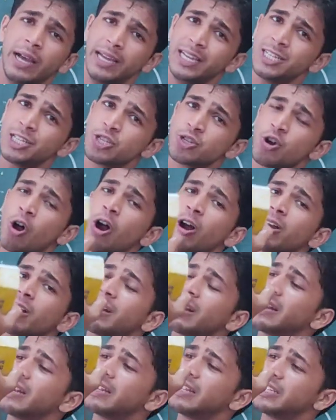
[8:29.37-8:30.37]
is not
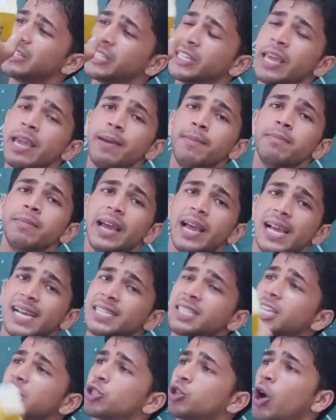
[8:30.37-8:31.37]
same
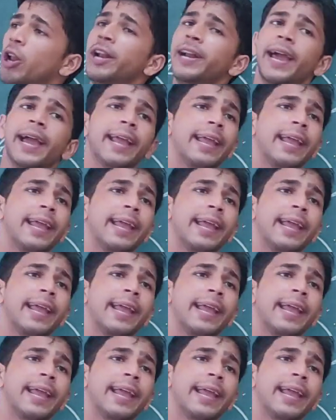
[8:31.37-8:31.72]
as the solid